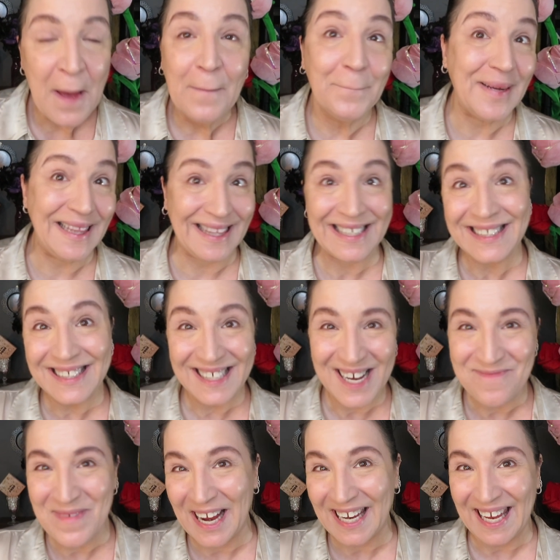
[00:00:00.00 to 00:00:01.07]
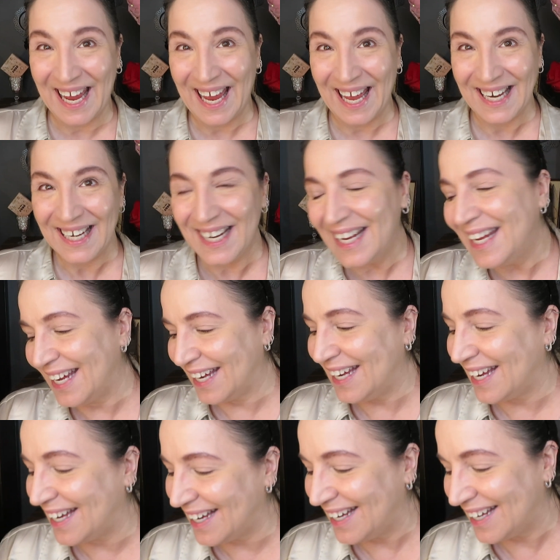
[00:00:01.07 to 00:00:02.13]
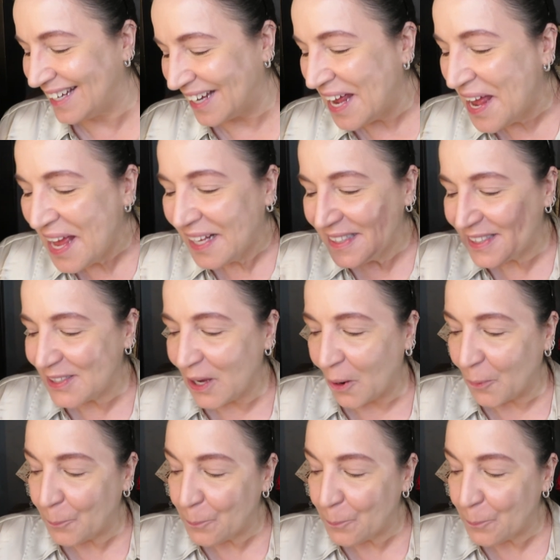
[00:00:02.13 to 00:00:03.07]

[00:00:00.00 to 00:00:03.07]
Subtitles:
But this time I can. So